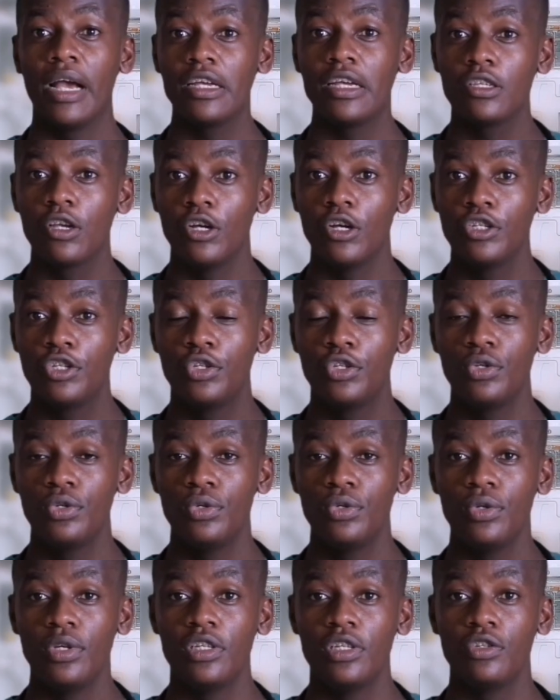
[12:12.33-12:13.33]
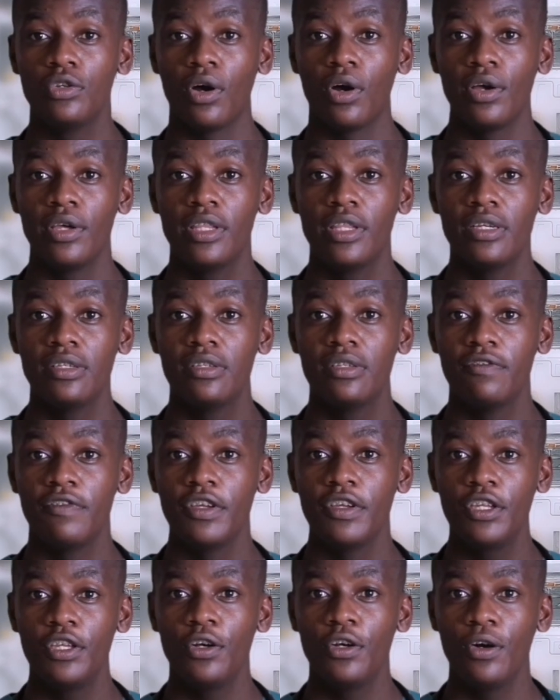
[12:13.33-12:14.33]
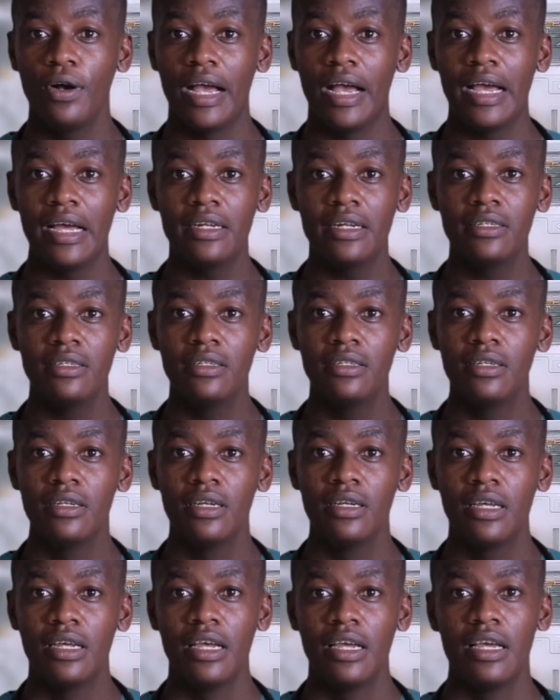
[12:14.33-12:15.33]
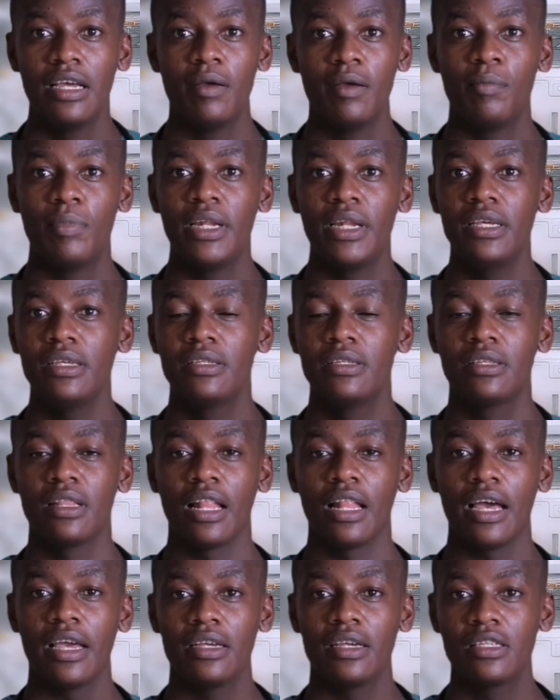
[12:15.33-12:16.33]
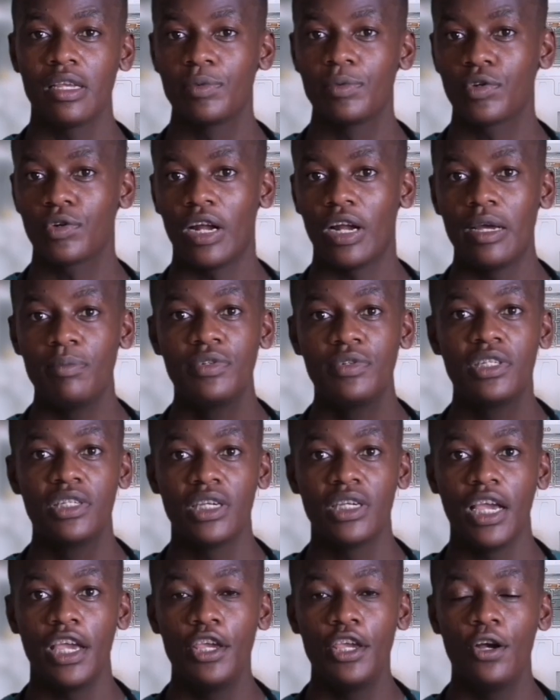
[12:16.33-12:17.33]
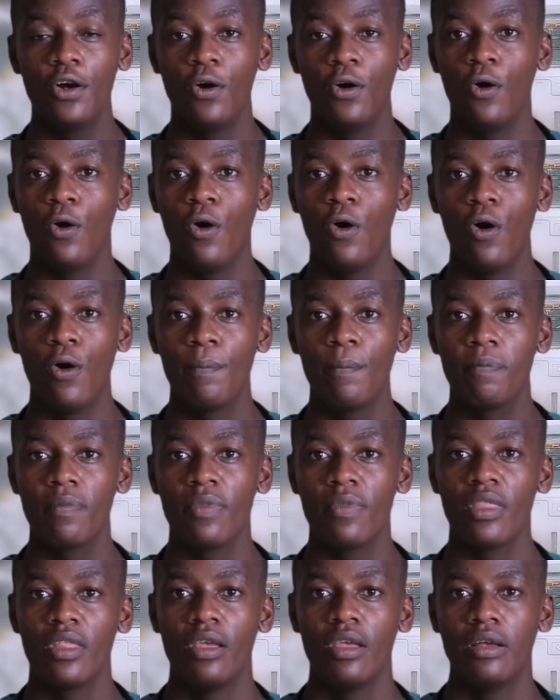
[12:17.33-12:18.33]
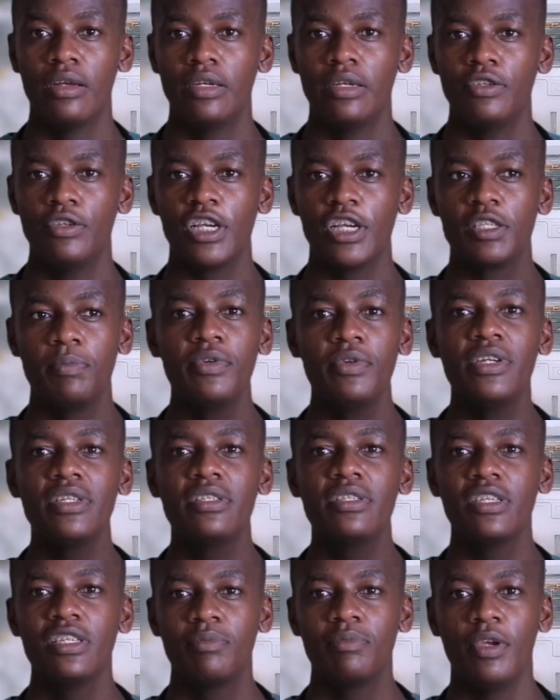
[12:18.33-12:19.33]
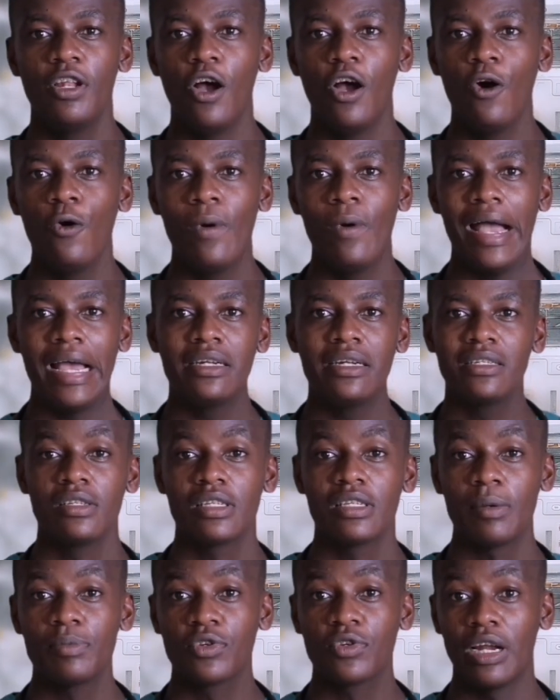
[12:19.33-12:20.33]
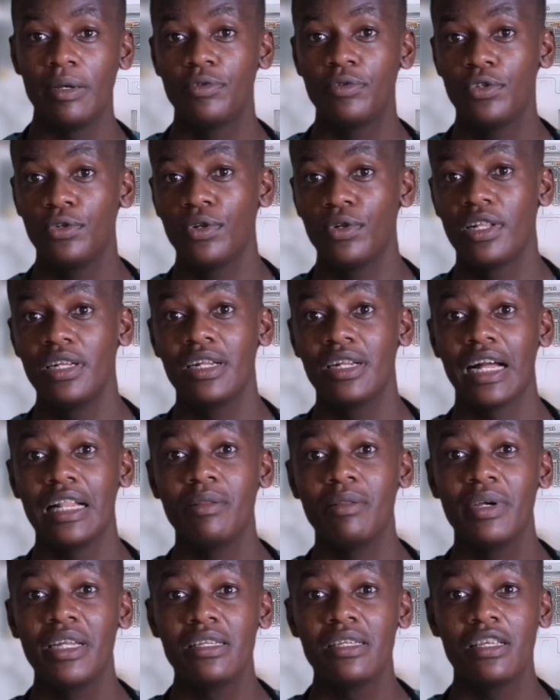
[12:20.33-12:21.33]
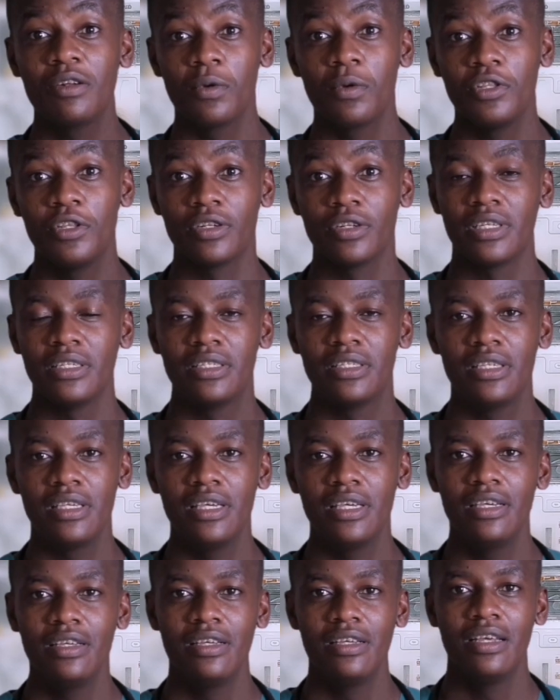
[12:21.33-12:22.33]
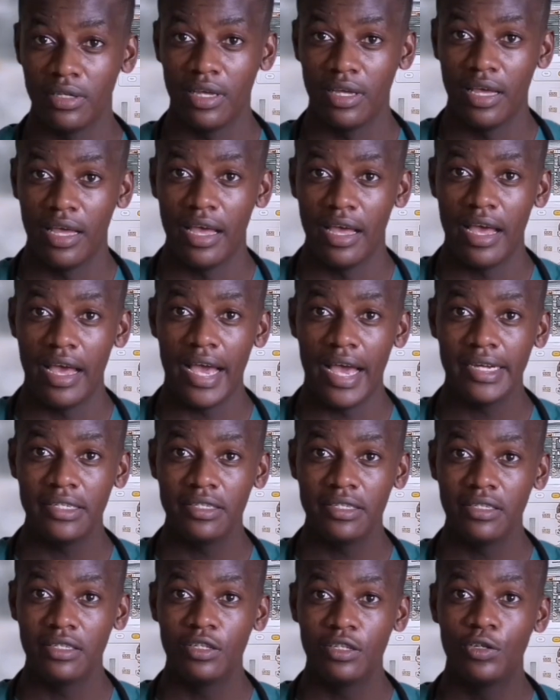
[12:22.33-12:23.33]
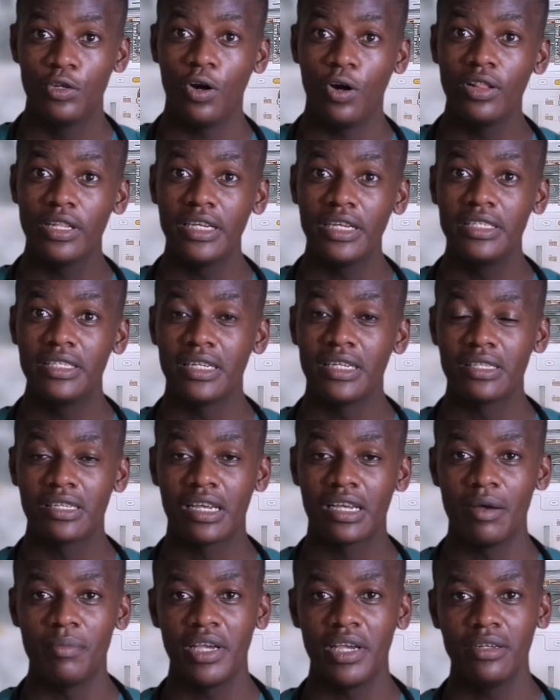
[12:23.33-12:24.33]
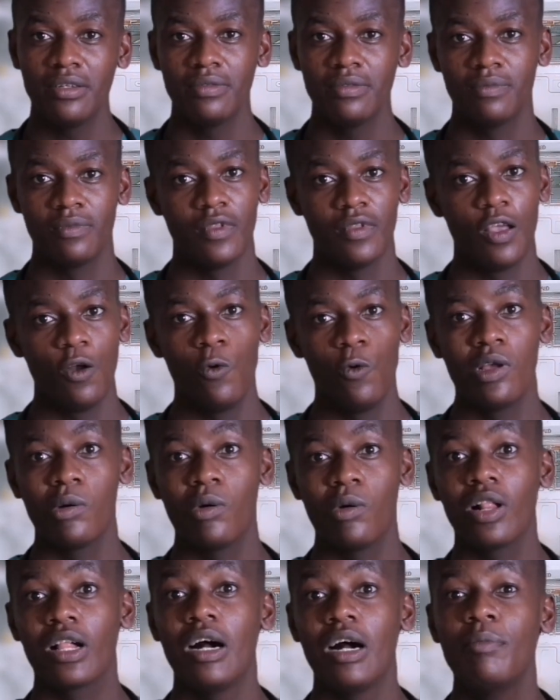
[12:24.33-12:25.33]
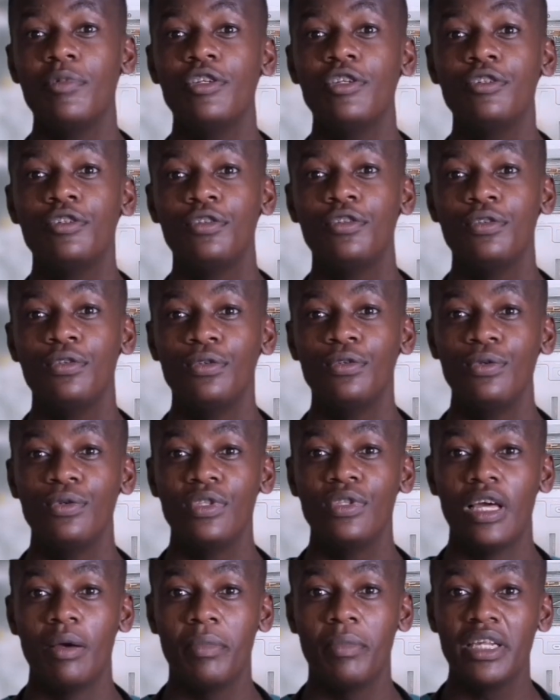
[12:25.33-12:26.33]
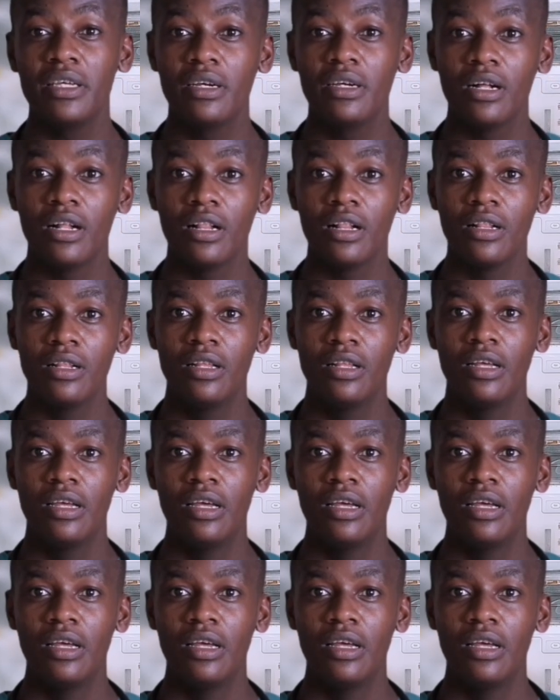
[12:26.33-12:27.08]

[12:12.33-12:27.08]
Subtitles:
guys got to enjoy this video, and please like, subscribe, share your experiences below, and subscribe to Clinical Medicine with Dr. T. And to all the interns coming, we welcome you to the medical